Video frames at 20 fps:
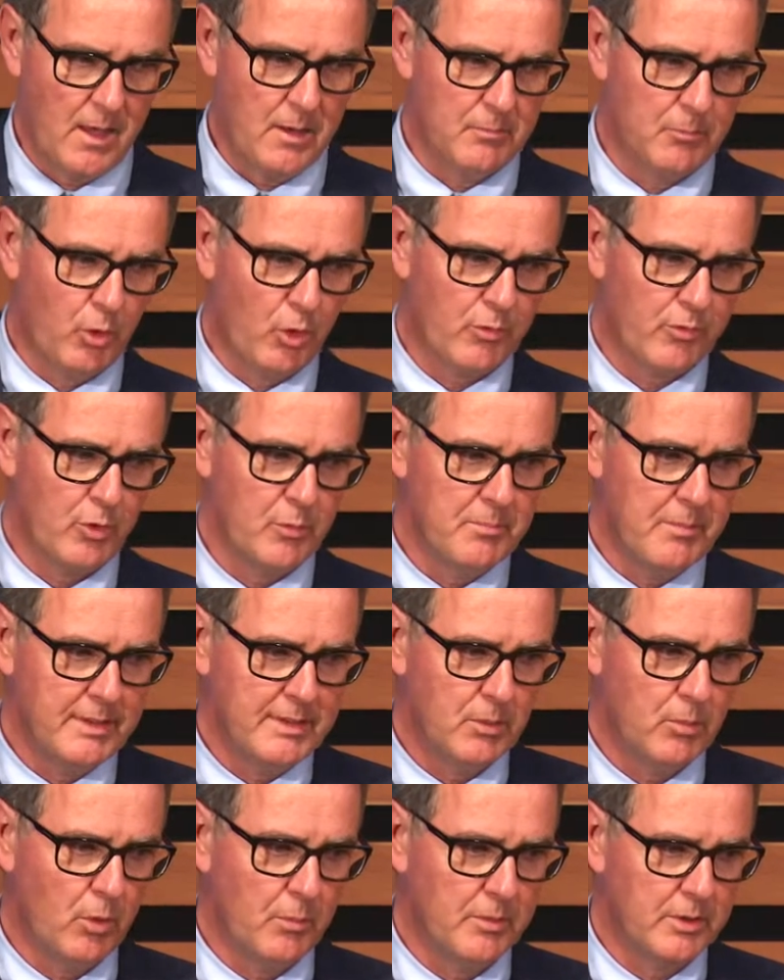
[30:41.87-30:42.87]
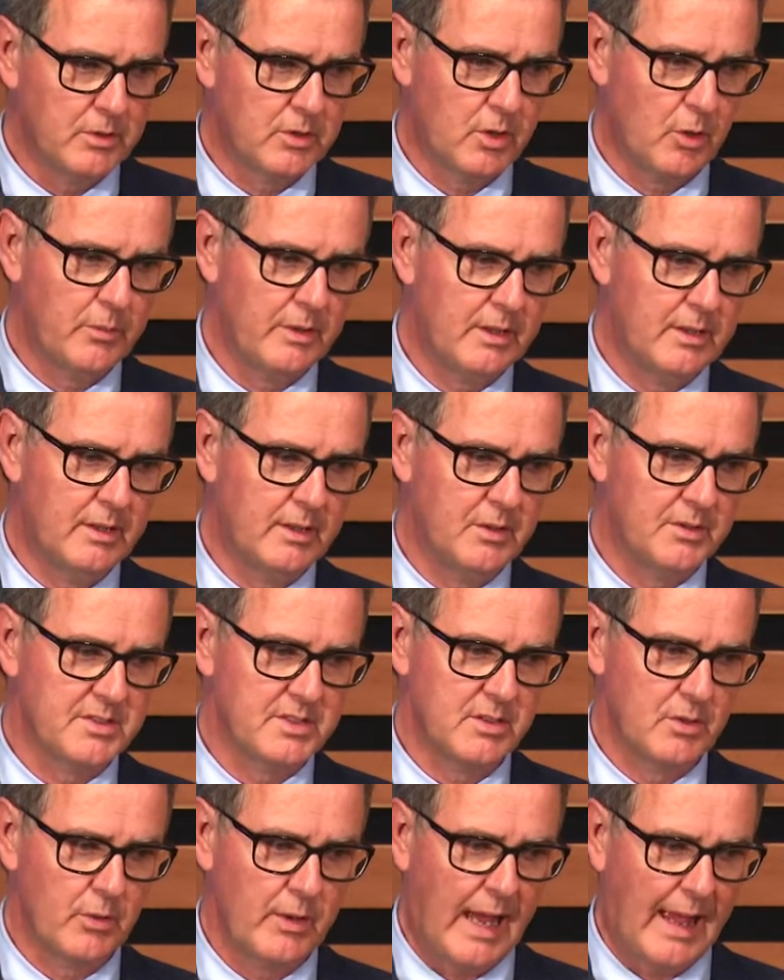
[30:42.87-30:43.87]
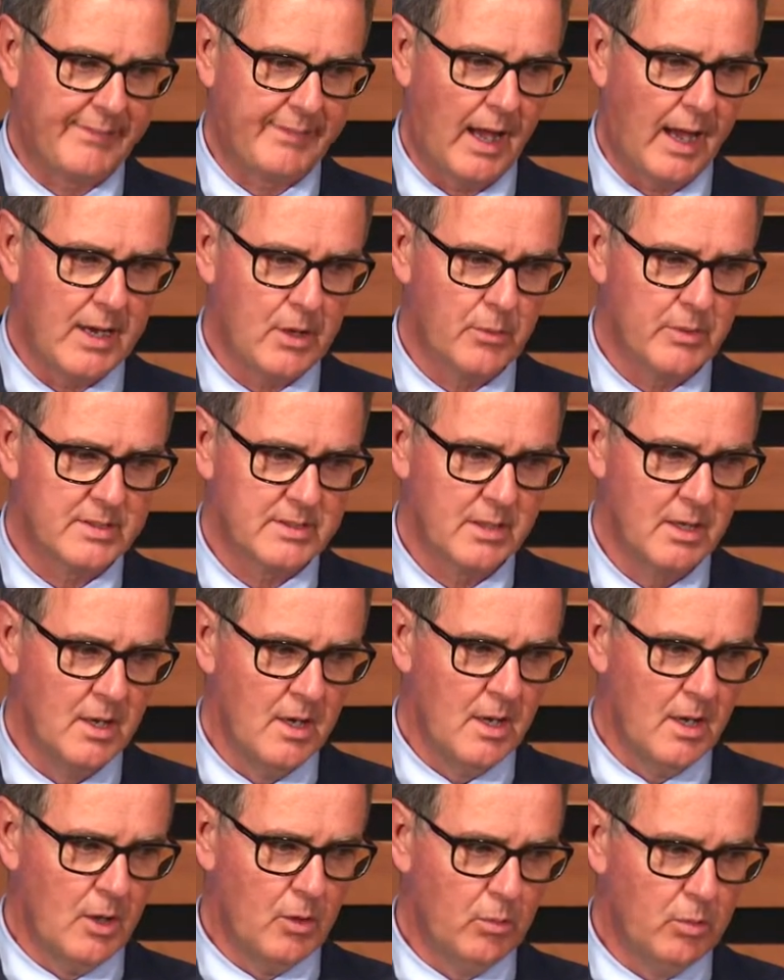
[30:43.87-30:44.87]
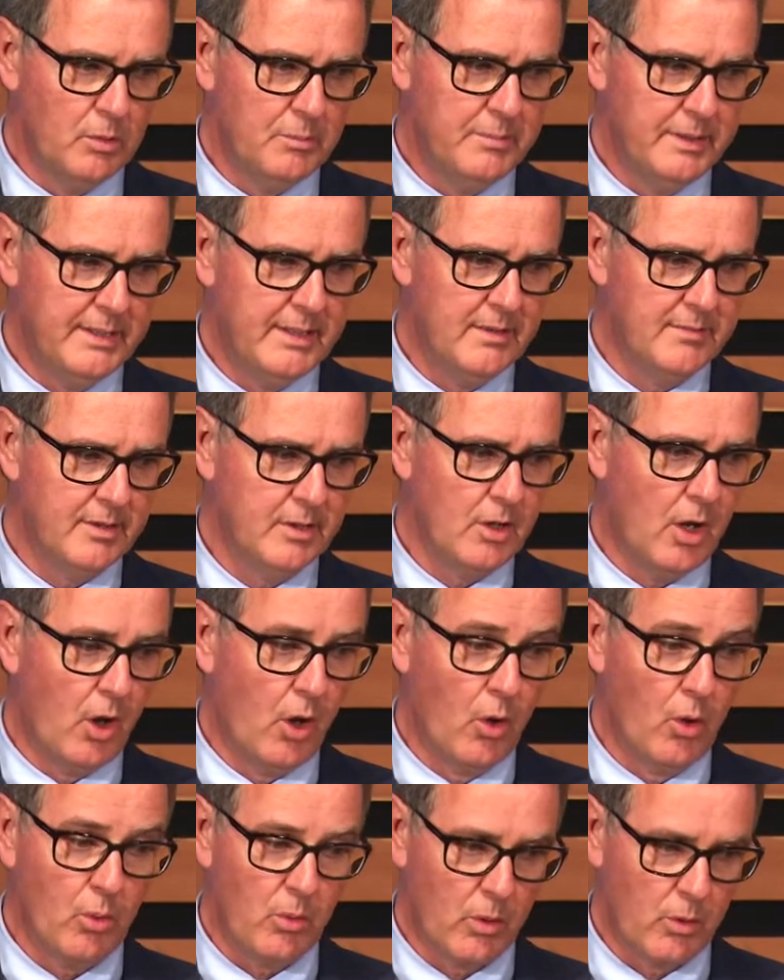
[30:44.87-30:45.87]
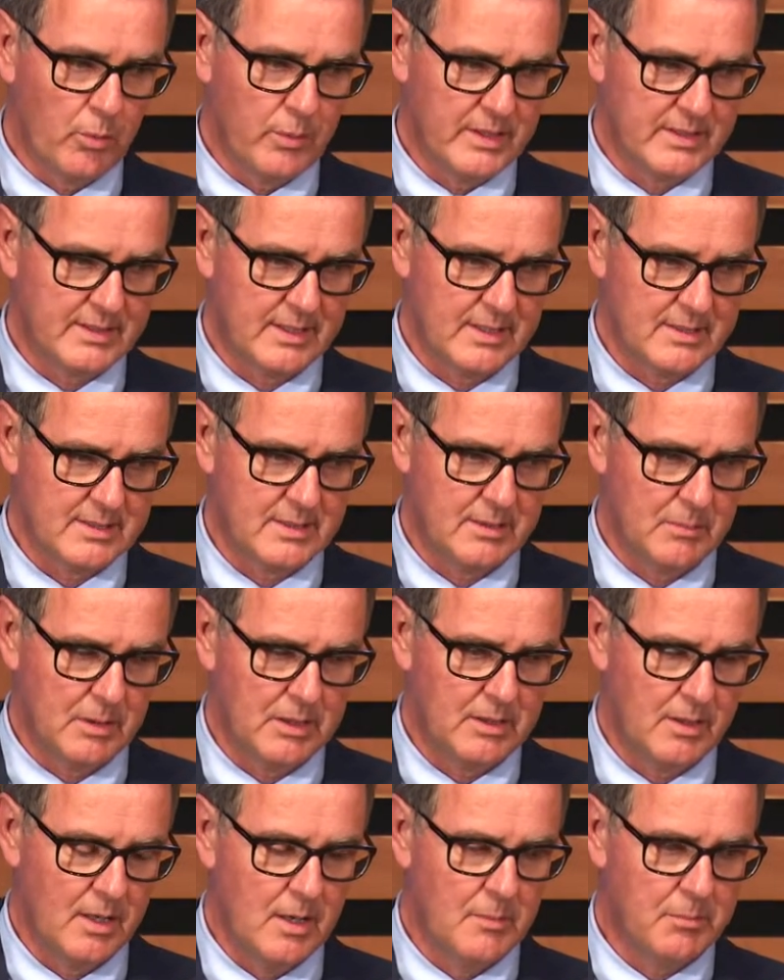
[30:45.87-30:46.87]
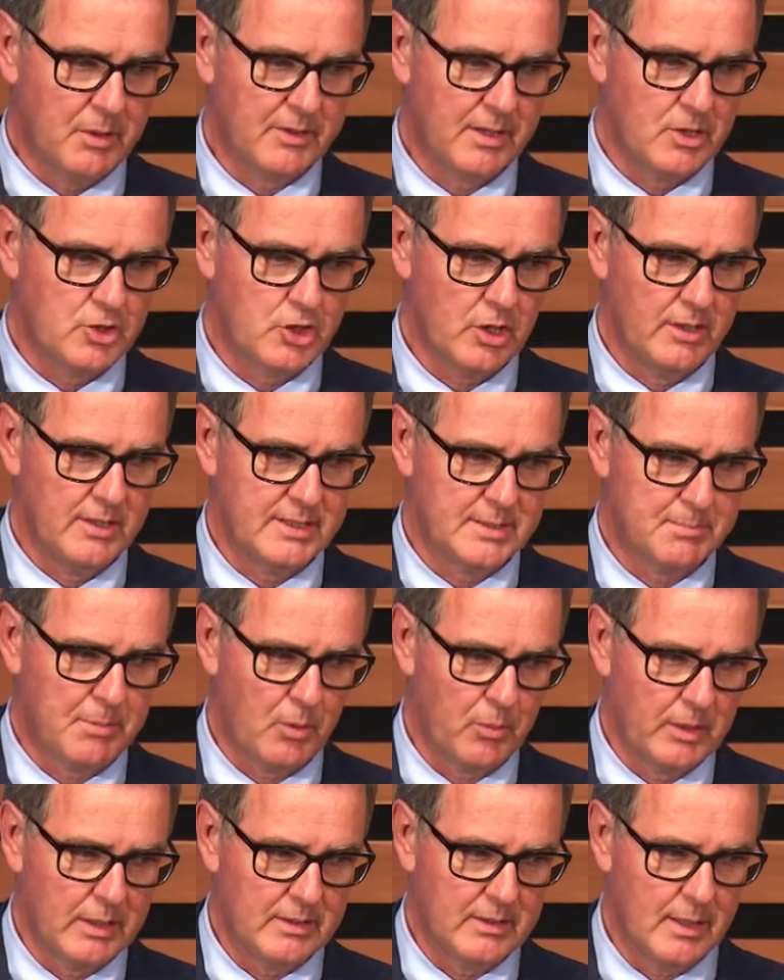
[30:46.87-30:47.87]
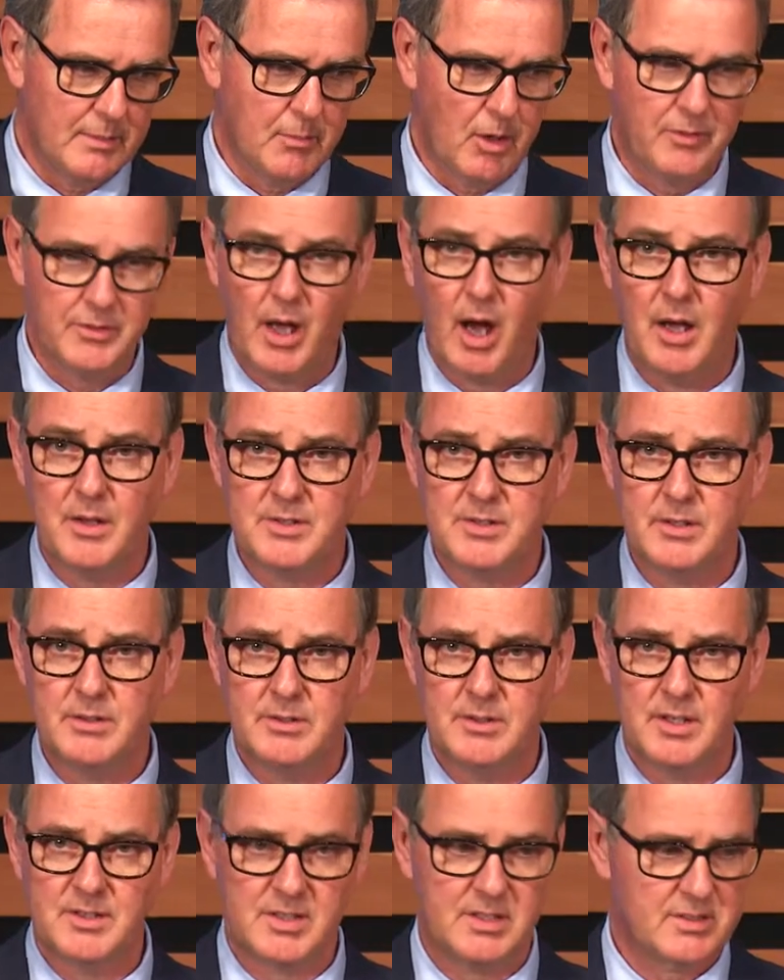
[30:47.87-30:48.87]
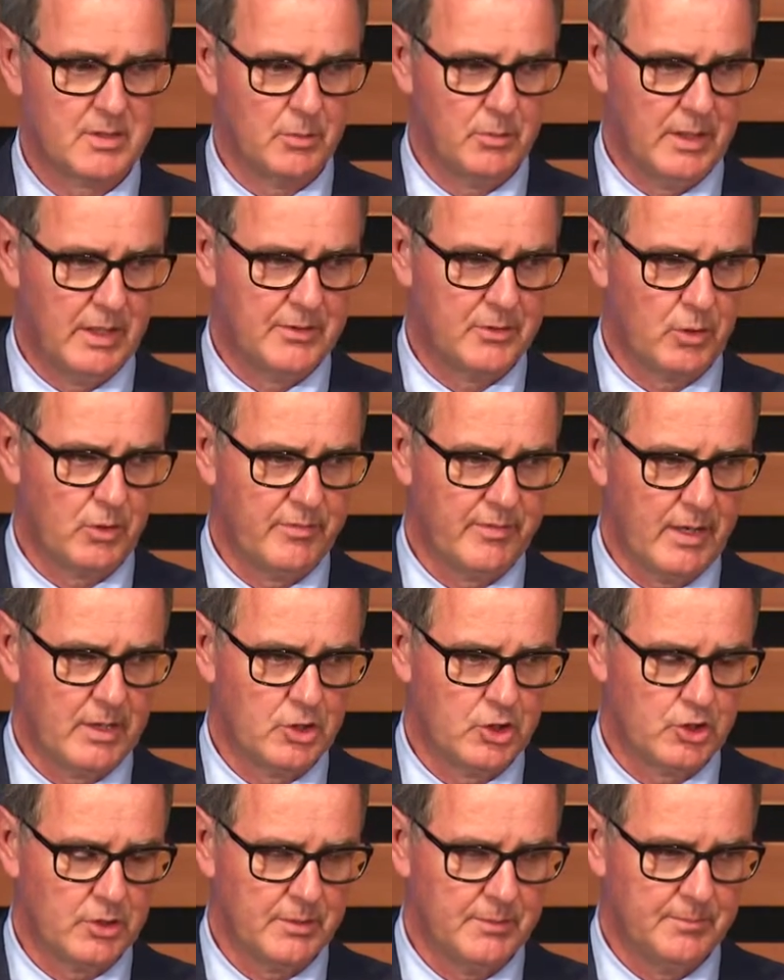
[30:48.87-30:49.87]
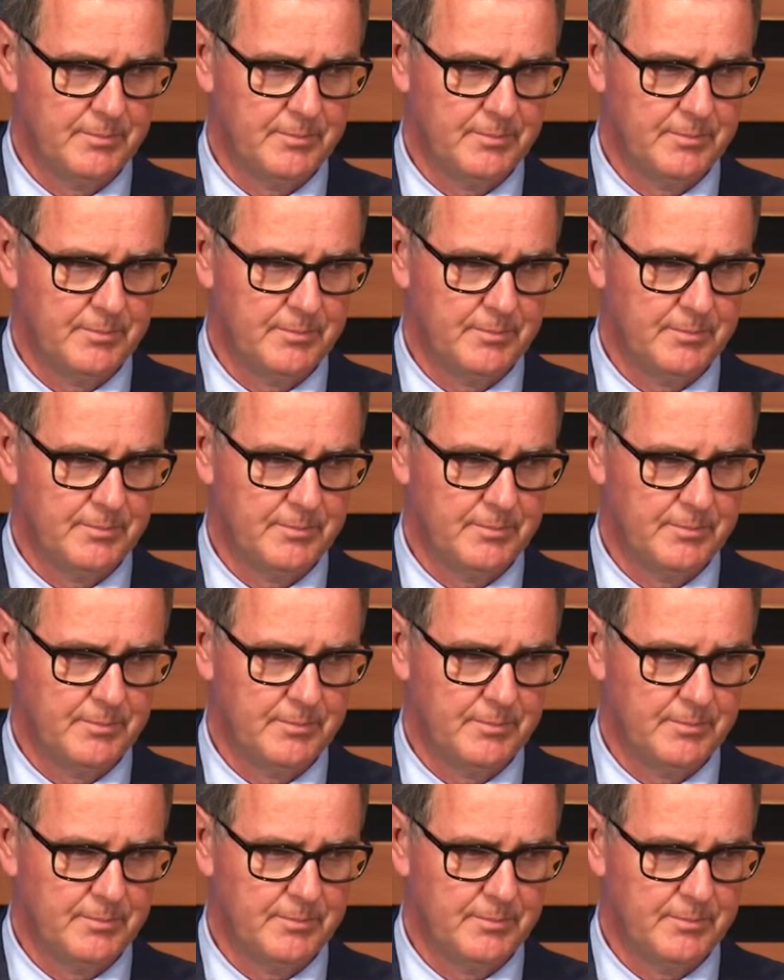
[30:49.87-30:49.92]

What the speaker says: Moreover, many women currently considered at high risk will be given lower risk estimate, potentially sparing them an unnecessary intervention.